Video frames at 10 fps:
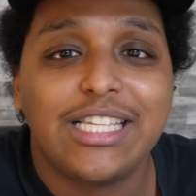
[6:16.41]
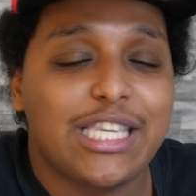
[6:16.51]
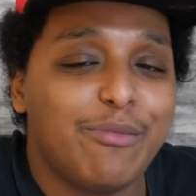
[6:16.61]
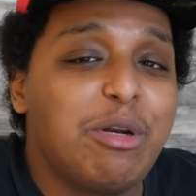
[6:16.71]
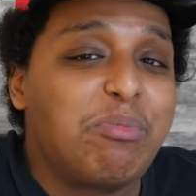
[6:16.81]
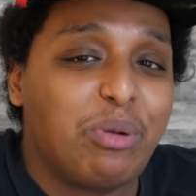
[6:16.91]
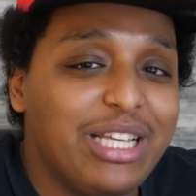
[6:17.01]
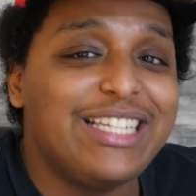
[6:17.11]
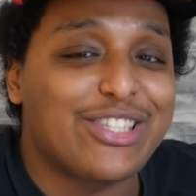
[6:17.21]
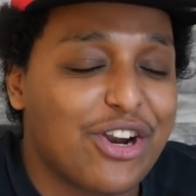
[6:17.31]
Someone
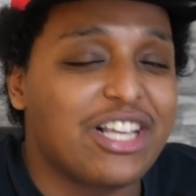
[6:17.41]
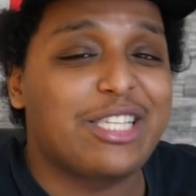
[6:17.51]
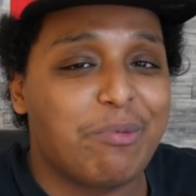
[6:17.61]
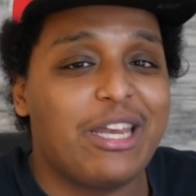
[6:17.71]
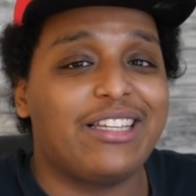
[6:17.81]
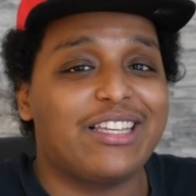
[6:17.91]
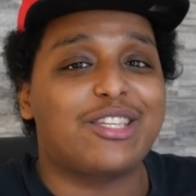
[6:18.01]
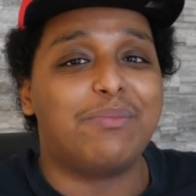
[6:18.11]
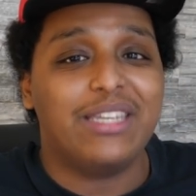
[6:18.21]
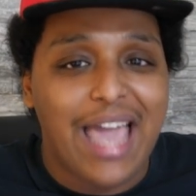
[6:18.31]
please start explaining this
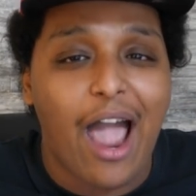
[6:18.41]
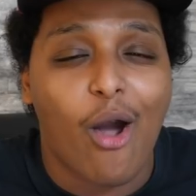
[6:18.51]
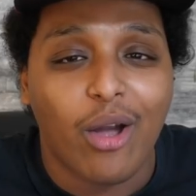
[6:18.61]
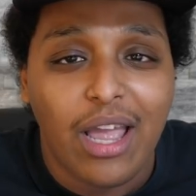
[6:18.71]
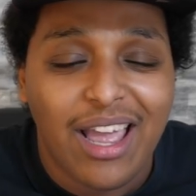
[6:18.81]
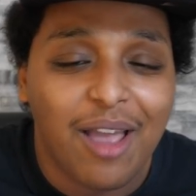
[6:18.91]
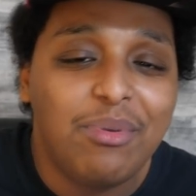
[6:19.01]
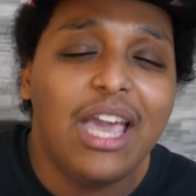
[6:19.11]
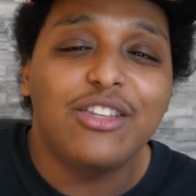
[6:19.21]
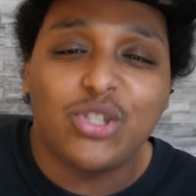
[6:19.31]
to me now.
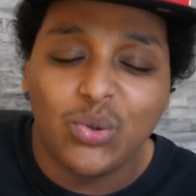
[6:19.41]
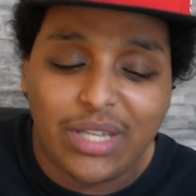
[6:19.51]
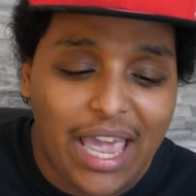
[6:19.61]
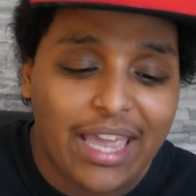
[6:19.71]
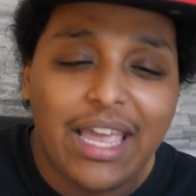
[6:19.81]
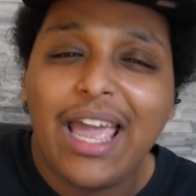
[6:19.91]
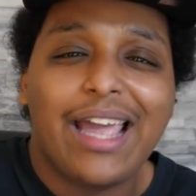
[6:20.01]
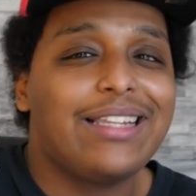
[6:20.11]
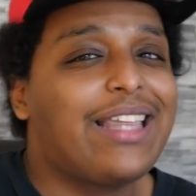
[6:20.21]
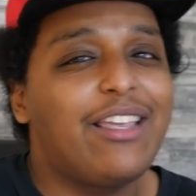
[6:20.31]
NBA 2K,
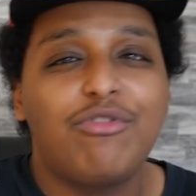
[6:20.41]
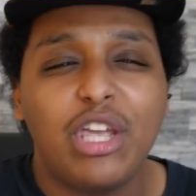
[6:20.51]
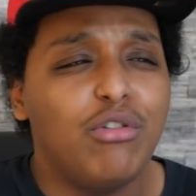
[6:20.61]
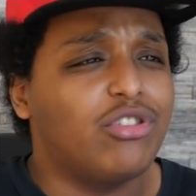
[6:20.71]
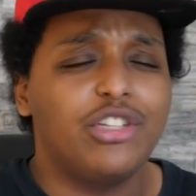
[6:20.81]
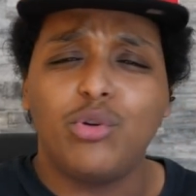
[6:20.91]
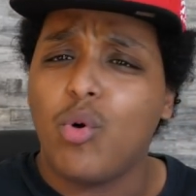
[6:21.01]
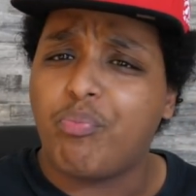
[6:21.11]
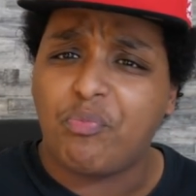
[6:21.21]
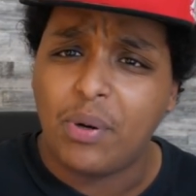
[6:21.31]
and they usually do
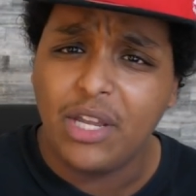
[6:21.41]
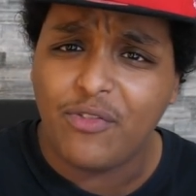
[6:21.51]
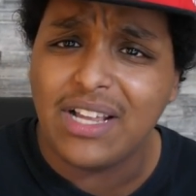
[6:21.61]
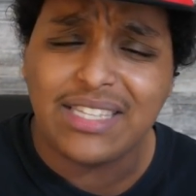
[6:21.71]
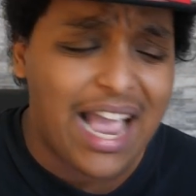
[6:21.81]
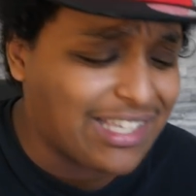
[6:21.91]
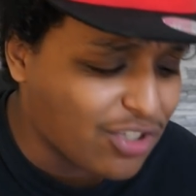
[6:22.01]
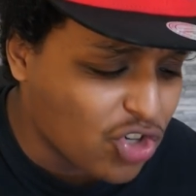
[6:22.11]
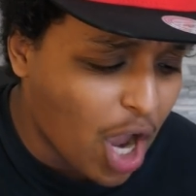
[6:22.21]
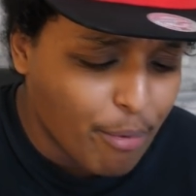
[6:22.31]
a pretty fantastic
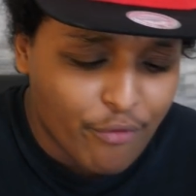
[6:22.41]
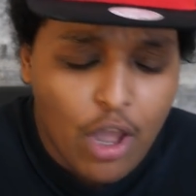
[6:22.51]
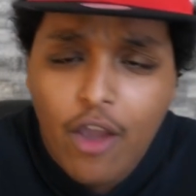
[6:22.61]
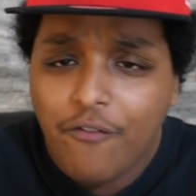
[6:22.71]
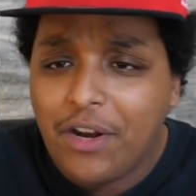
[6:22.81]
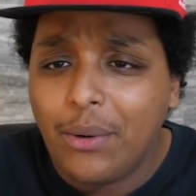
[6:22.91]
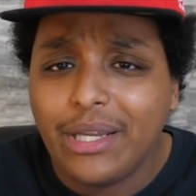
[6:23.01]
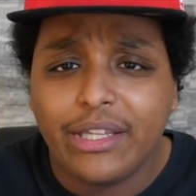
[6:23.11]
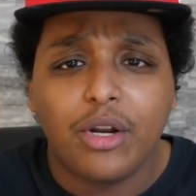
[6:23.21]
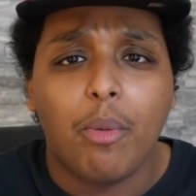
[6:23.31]
job of
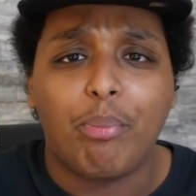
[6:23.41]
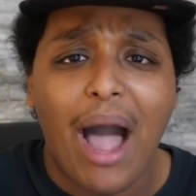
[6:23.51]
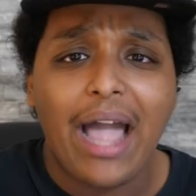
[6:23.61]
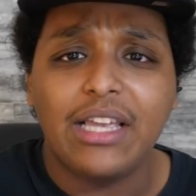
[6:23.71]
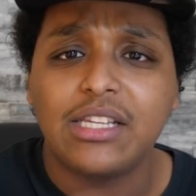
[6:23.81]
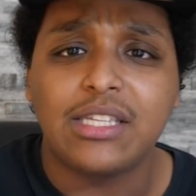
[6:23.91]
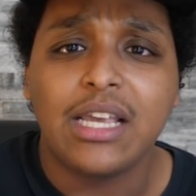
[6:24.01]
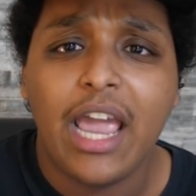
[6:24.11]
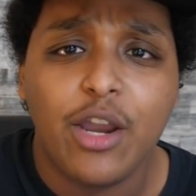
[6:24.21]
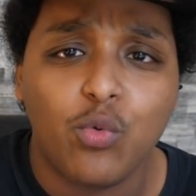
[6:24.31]
very little bias
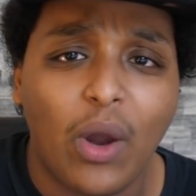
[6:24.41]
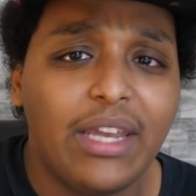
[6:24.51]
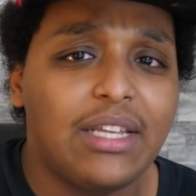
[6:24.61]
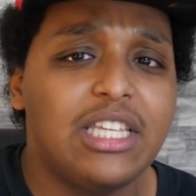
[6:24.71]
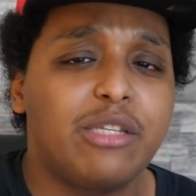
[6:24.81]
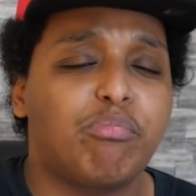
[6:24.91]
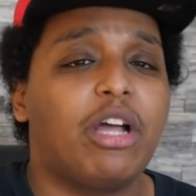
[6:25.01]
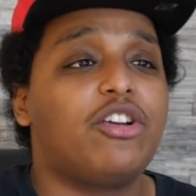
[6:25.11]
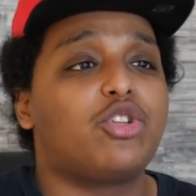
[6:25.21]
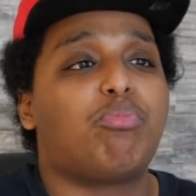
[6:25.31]
in rating these
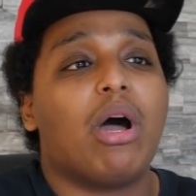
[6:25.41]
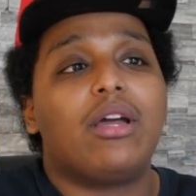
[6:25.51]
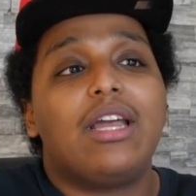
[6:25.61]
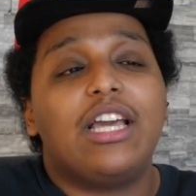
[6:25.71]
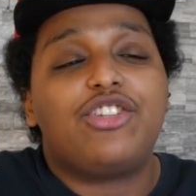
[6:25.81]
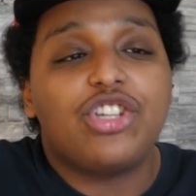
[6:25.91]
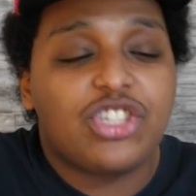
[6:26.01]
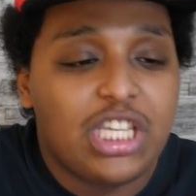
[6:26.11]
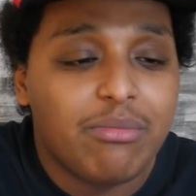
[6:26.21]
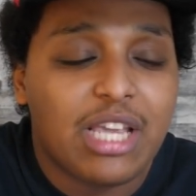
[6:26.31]
players, but it just
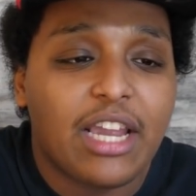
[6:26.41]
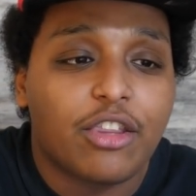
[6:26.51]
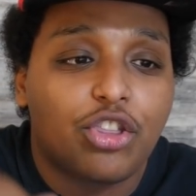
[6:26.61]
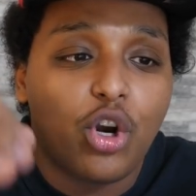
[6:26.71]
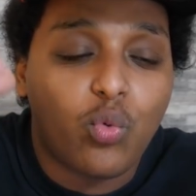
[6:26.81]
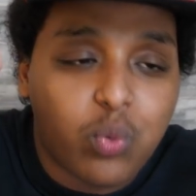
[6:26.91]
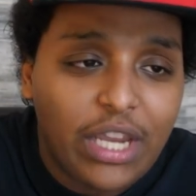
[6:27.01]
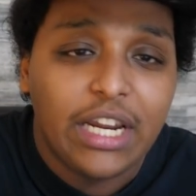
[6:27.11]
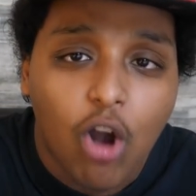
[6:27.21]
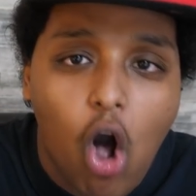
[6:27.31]
seems like they're
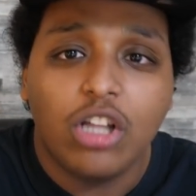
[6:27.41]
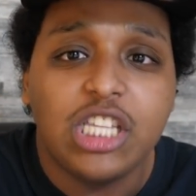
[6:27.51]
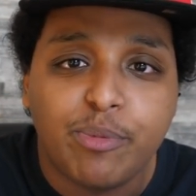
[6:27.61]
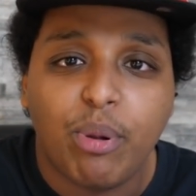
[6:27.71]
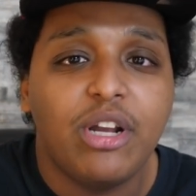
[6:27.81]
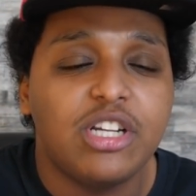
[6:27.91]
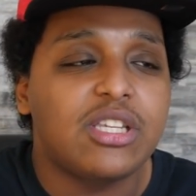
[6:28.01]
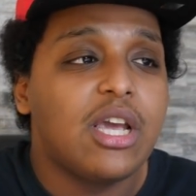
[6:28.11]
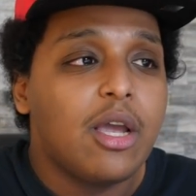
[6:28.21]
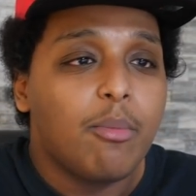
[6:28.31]
rating all these players
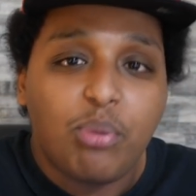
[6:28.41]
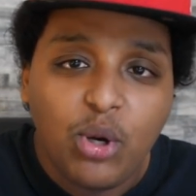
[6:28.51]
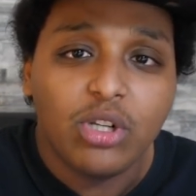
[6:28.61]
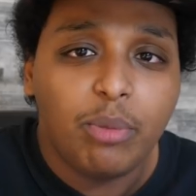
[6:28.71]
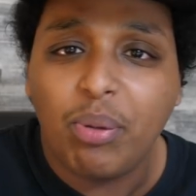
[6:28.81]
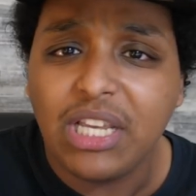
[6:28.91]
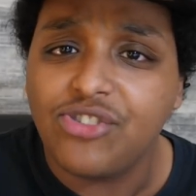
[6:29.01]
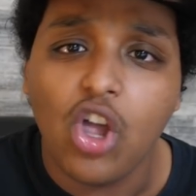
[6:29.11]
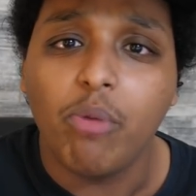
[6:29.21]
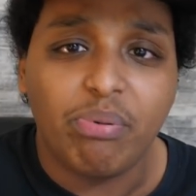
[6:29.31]
purely
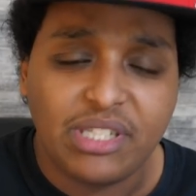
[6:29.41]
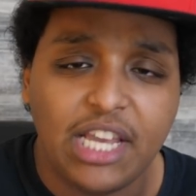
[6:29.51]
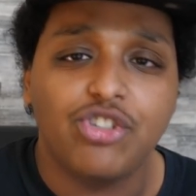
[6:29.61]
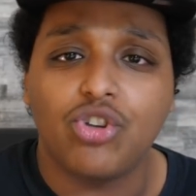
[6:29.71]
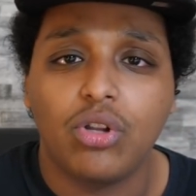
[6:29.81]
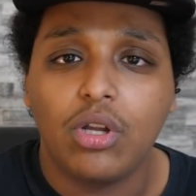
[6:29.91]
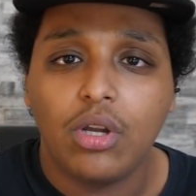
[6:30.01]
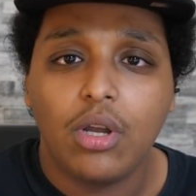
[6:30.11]
based on potential.